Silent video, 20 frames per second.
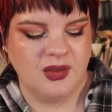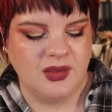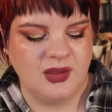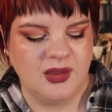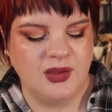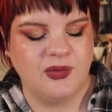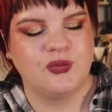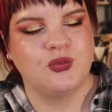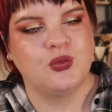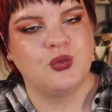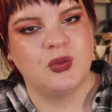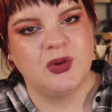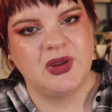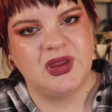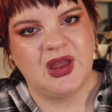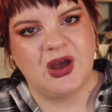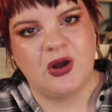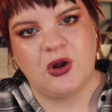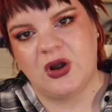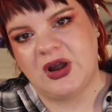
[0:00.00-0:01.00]
if
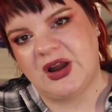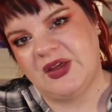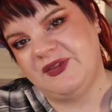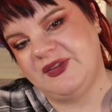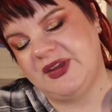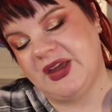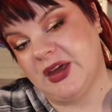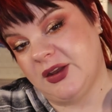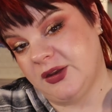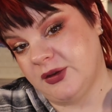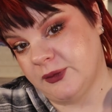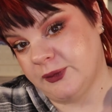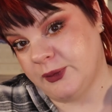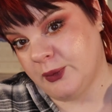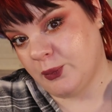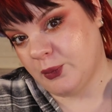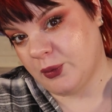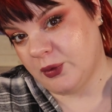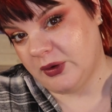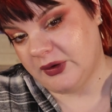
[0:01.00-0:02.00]
we are at the end of
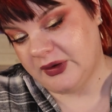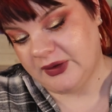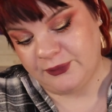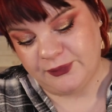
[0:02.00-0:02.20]
the world,